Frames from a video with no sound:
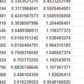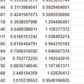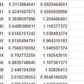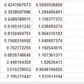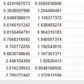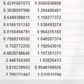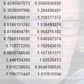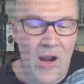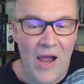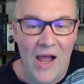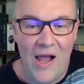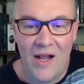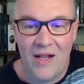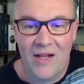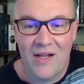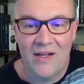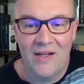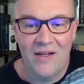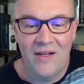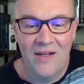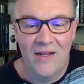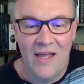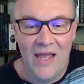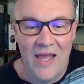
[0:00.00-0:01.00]
Grok
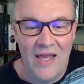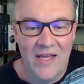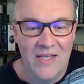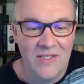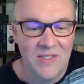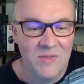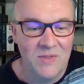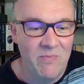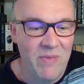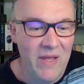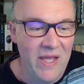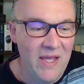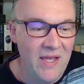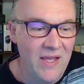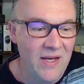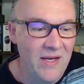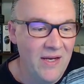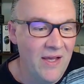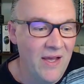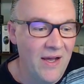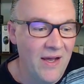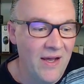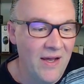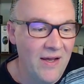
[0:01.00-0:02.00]
has been
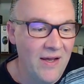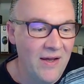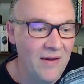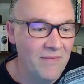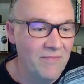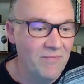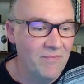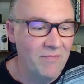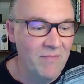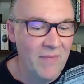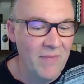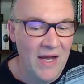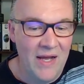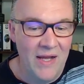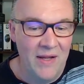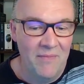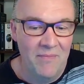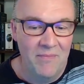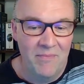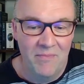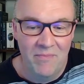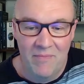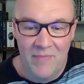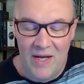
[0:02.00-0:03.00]

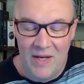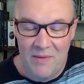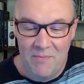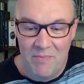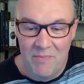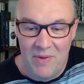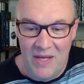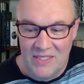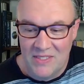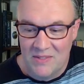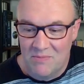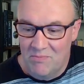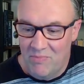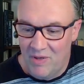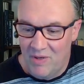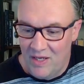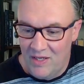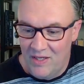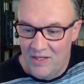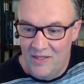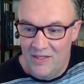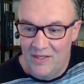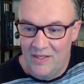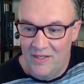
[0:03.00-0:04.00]
my best
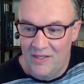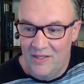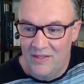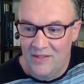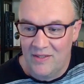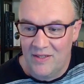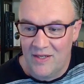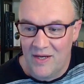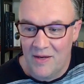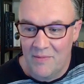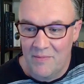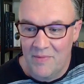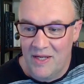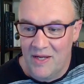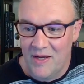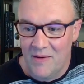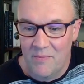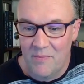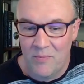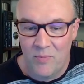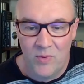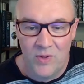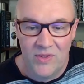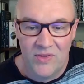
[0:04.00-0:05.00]
bud in coming
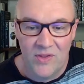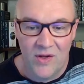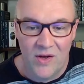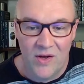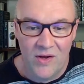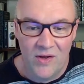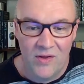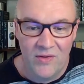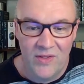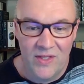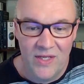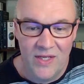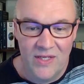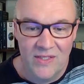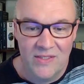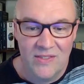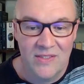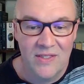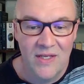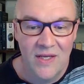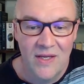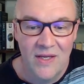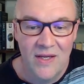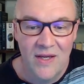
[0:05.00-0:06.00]
up with all
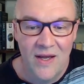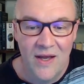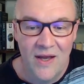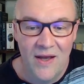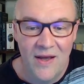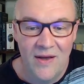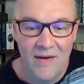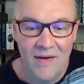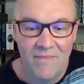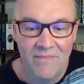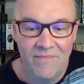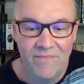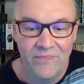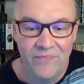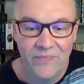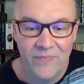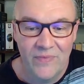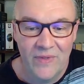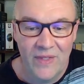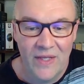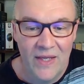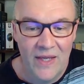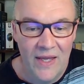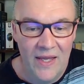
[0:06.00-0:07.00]
this, and
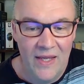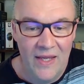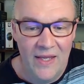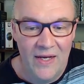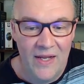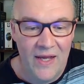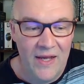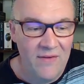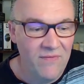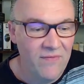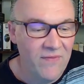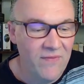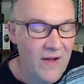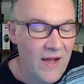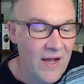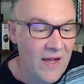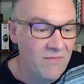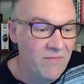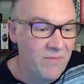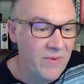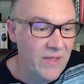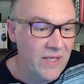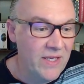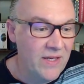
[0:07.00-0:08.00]

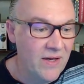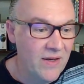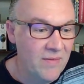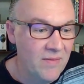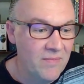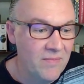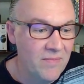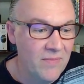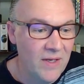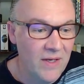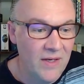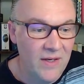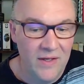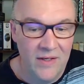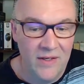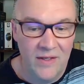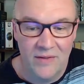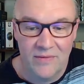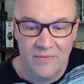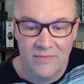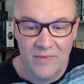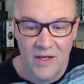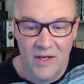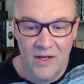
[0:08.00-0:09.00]
I've become
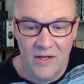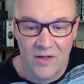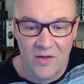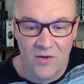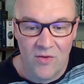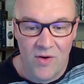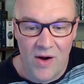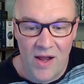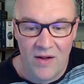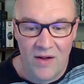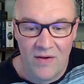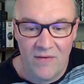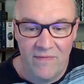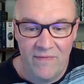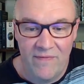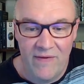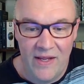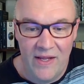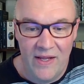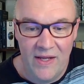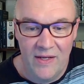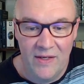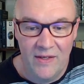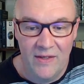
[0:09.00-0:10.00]
a Grok
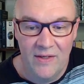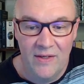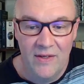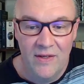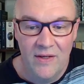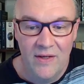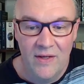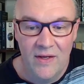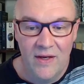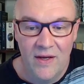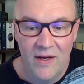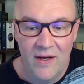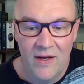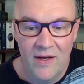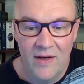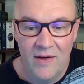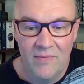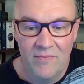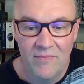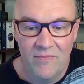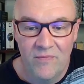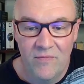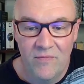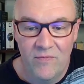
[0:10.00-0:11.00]
fan
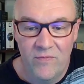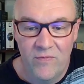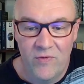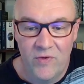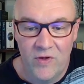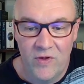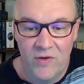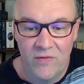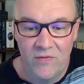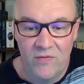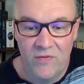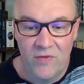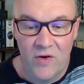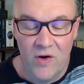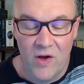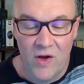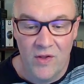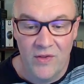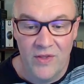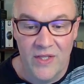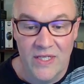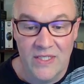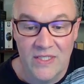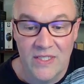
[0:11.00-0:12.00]
for all
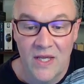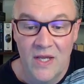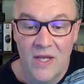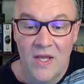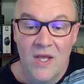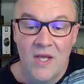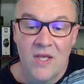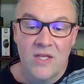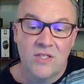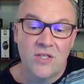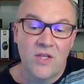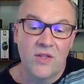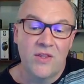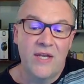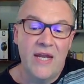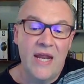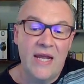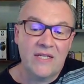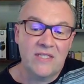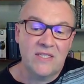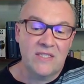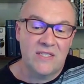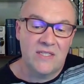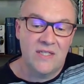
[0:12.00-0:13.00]
this. So the
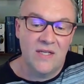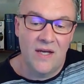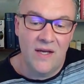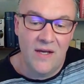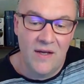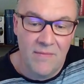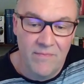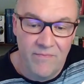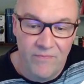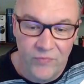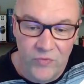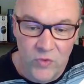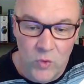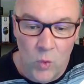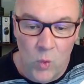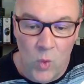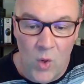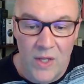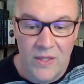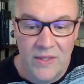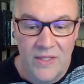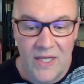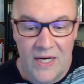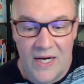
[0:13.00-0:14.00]
next
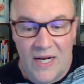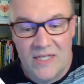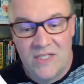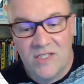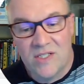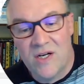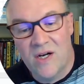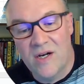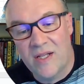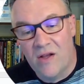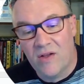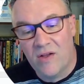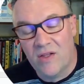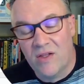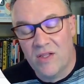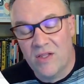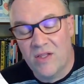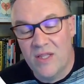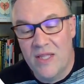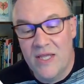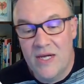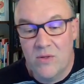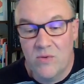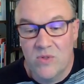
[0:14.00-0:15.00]
one that I started
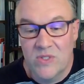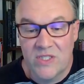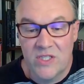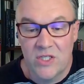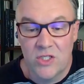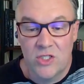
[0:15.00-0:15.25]
calculating was the